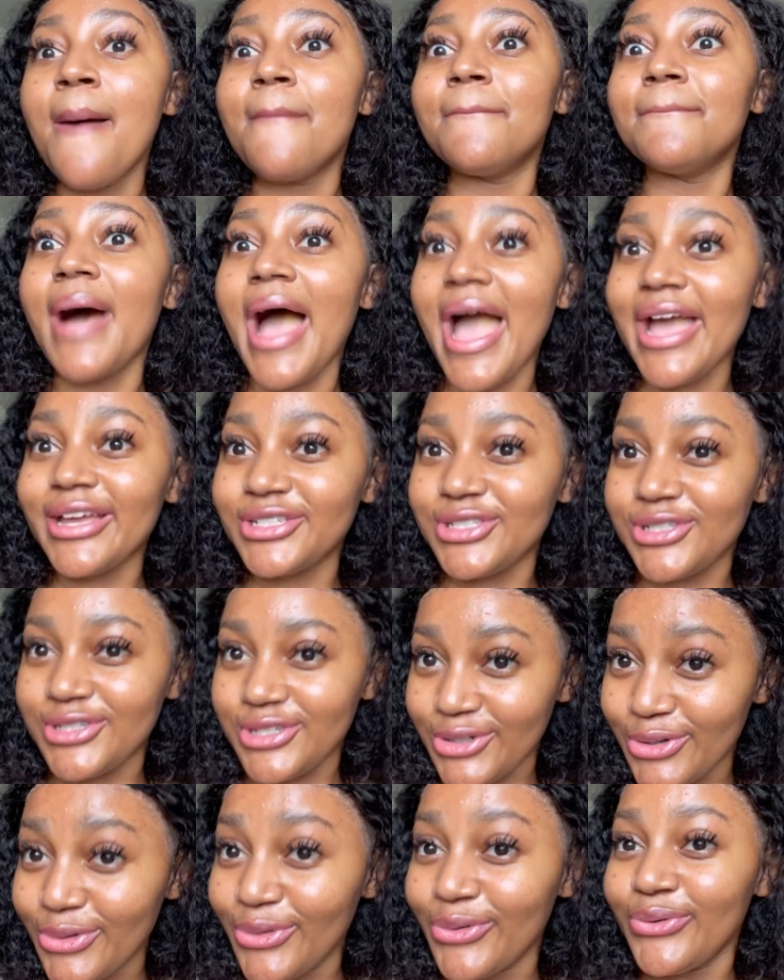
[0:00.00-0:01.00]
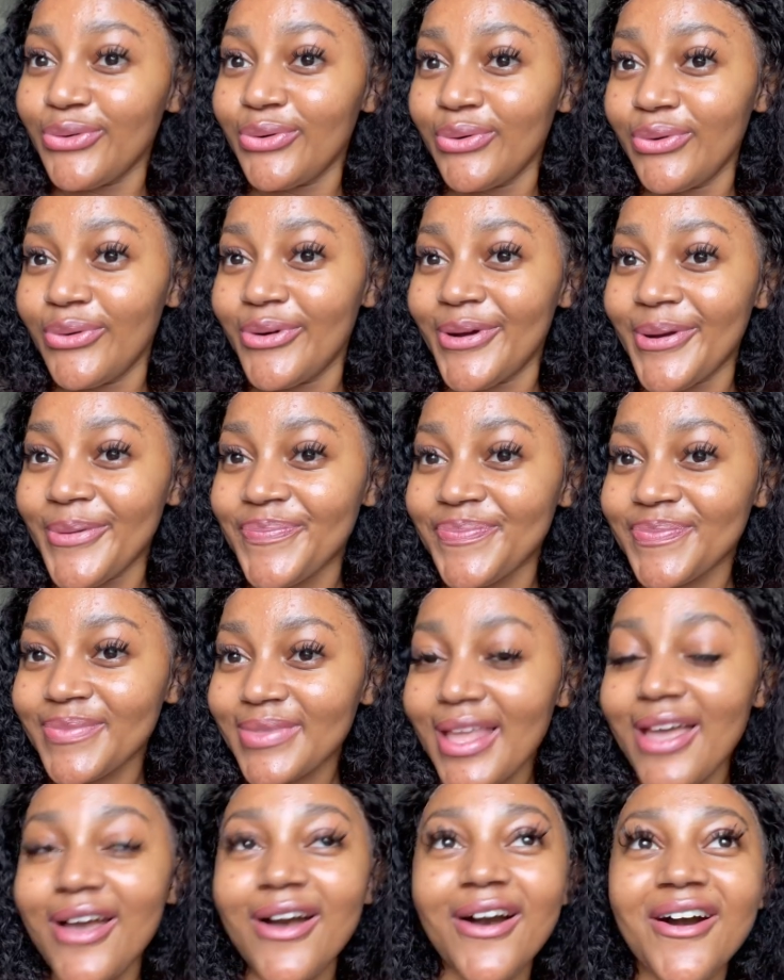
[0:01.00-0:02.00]
Mind you,
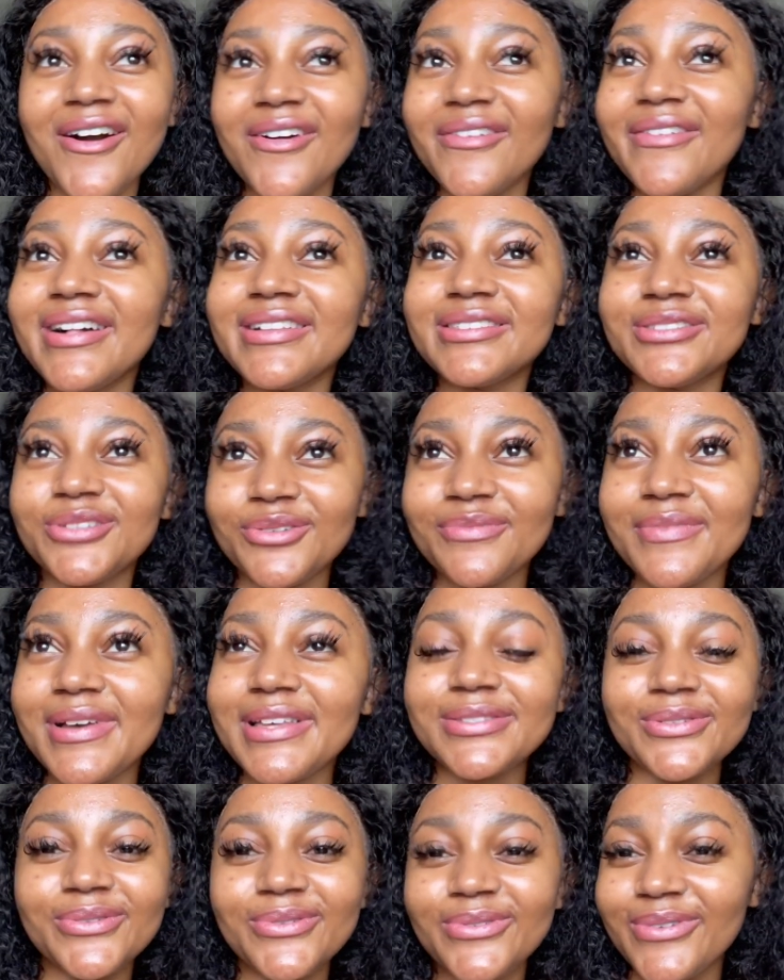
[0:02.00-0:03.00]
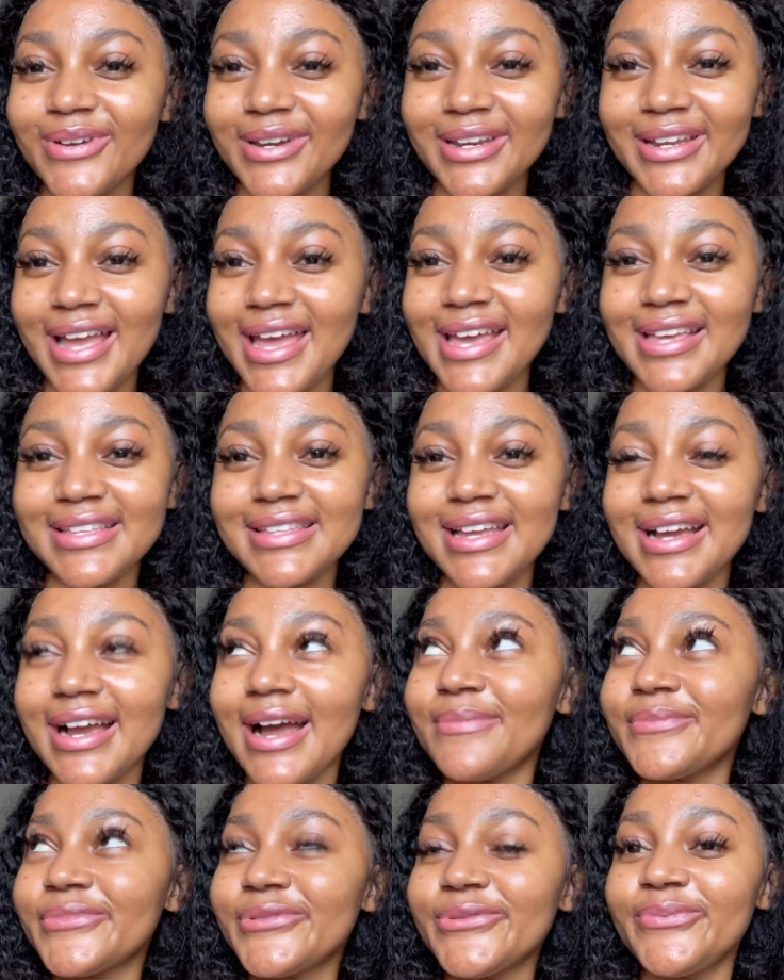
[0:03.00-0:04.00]
I'll do my schoolwork, guys. Like,
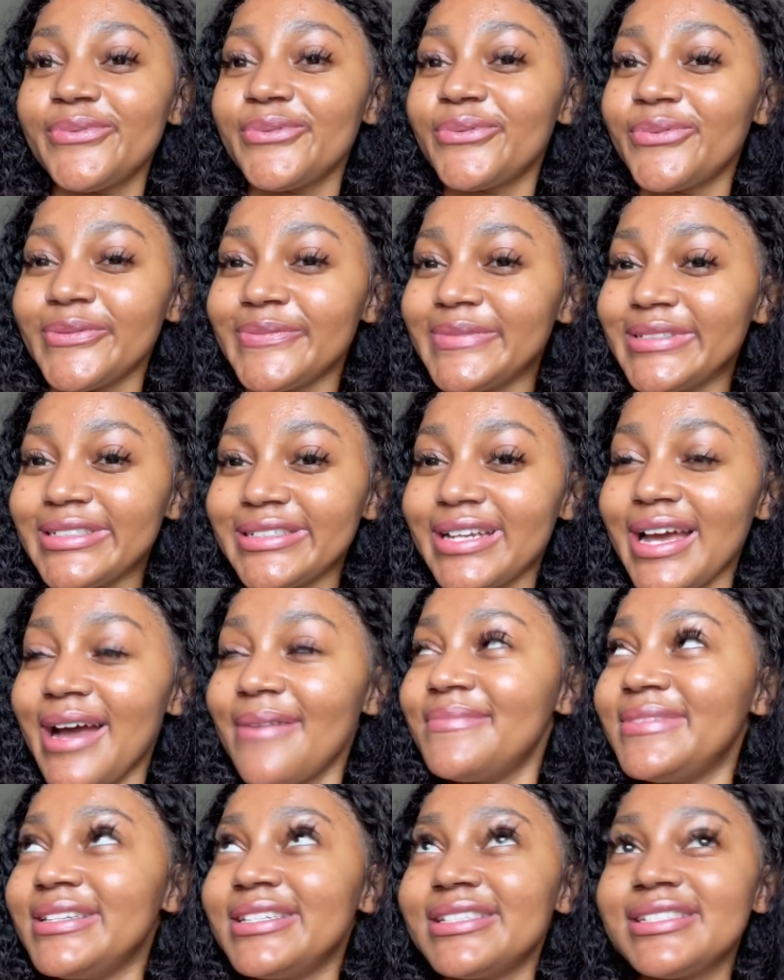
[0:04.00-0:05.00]
I'm superwoman. I'm